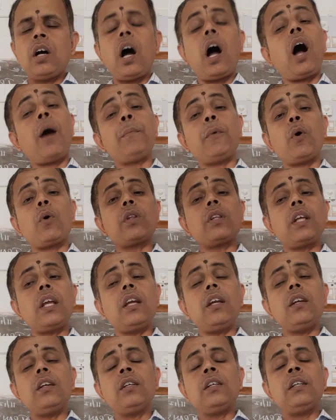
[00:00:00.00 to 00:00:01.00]
About
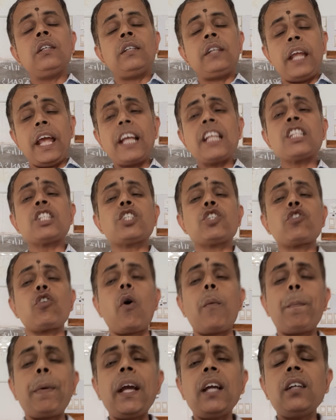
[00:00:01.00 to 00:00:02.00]
the next
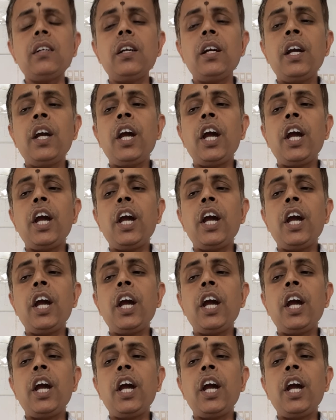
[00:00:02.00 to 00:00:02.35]
topic,